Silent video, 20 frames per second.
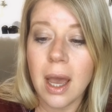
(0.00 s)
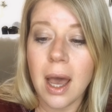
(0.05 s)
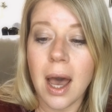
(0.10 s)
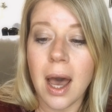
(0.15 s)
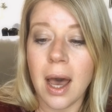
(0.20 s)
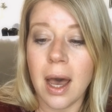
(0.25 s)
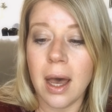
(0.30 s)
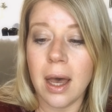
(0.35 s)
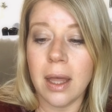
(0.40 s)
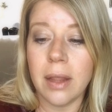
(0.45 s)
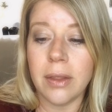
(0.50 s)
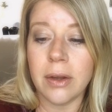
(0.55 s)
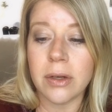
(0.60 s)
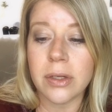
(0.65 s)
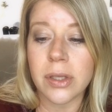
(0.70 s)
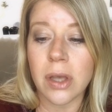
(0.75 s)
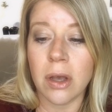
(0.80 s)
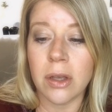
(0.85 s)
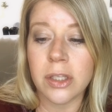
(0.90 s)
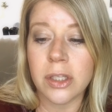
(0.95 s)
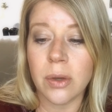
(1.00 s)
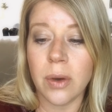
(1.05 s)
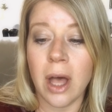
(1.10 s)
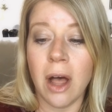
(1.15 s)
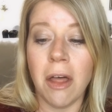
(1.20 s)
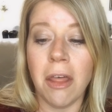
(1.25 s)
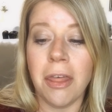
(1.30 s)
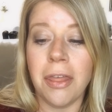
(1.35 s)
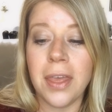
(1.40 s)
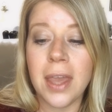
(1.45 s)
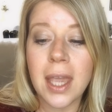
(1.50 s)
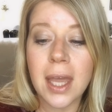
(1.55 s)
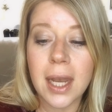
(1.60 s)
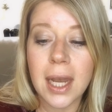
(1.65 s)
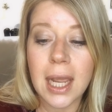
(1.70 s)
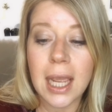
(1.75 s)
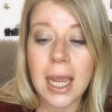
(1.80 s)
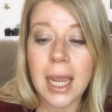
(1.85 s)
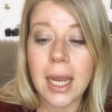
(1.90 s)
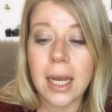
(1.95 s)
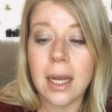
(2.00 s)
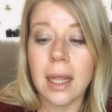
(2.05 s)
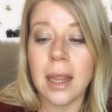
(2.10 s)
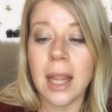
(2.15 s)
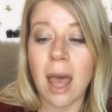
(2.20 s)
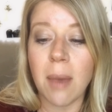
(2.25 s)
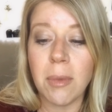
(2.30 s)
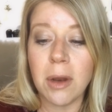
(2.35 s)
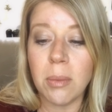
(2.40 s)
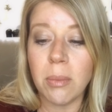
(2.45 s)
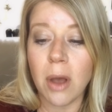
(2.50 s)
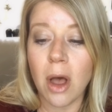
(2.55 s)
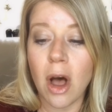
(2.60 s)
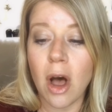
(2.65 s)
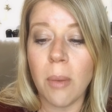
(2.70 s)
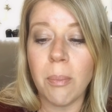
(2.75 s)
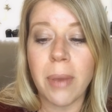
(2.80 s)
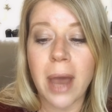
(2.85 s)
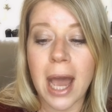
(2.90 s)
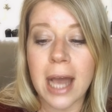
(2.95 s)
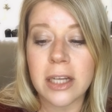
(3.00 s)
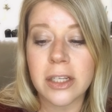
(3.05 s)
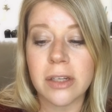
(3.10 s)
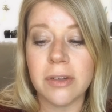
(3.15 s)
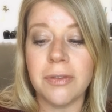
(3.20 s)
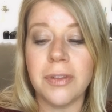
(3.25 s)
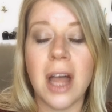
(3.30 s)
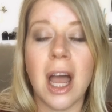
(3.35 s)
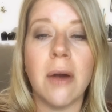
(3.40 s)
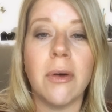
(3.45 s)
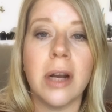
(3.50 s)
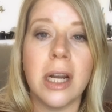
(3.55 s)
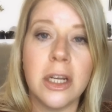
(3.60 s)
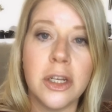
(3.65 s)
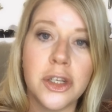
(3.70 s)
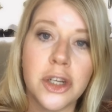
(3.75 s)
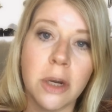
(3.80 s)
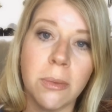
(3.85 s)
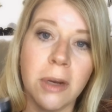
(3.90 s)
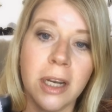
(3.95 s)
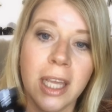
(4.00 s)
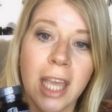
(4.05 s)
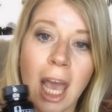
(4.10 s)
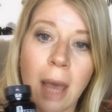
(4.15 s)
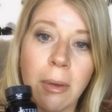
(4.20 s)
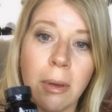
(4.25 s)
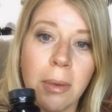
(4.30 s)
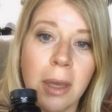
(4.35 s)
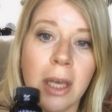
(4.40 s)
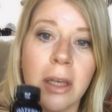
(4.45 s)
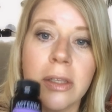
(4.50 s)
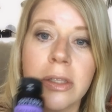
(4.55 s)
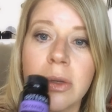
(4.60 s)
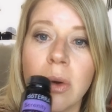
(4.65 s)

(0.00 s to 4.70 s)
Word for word: uh, there's also L-theanine, lemon balm, passion flower, and German chamomile.